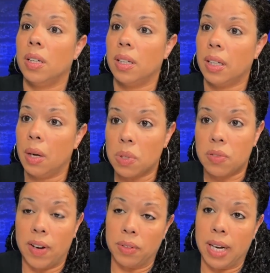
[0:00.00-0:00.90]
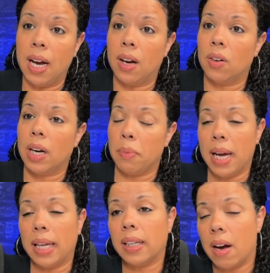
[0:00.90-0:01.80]
it was found out and we
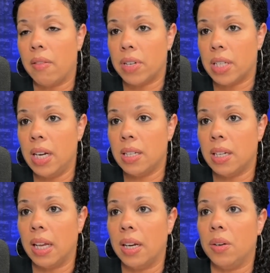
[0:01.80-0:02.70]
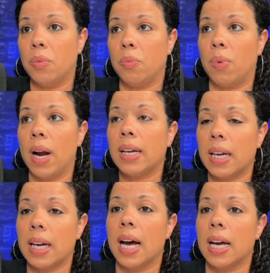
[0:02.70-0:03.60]
had the conversation, then you
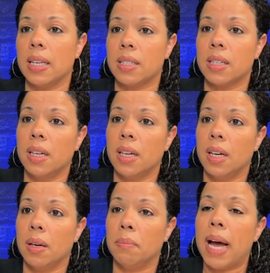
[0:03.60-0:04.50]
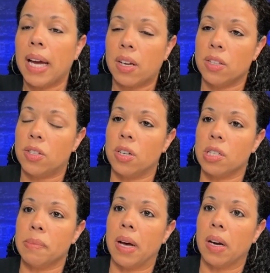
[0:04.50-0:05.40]
recognized my concerns
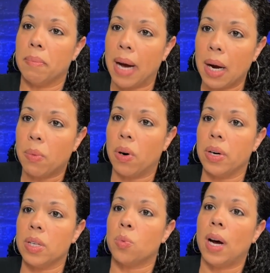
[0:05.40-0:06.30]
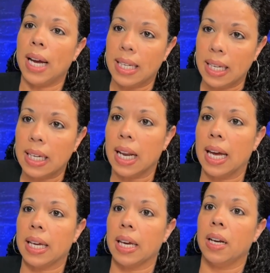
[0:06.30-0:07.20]
about it, my worries, why I didn't
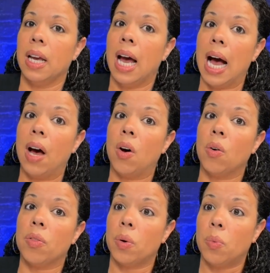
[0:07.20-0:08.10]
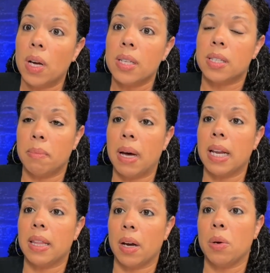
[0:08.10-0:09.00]
like it, how there was somebody
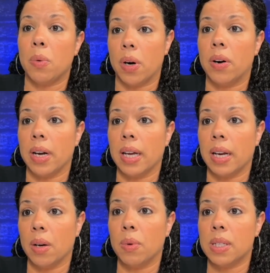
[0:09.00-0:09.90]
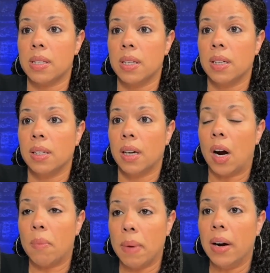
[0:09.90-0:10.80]
that you were hurting, and it was
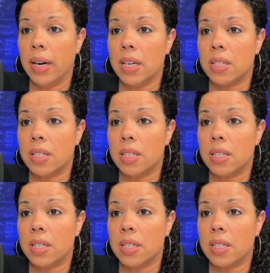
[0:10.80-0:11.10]
our marriage.